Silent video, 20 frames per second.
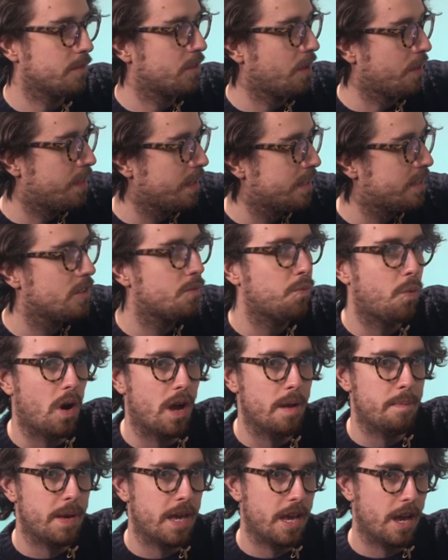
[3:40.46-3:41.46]
So this is
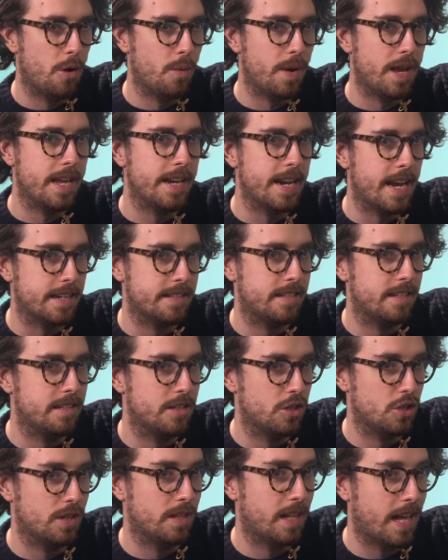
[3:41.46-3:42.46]
why PoE in Axient
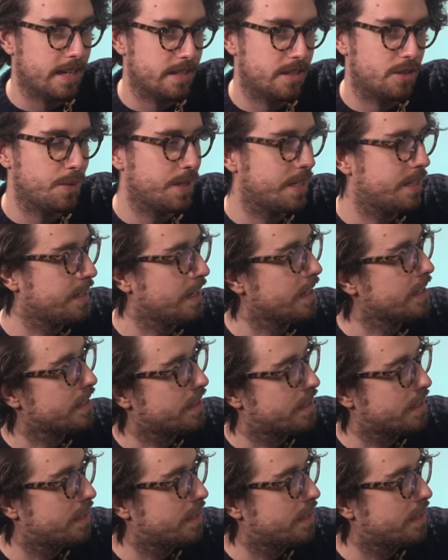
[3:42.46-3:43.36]
Digital has to exist.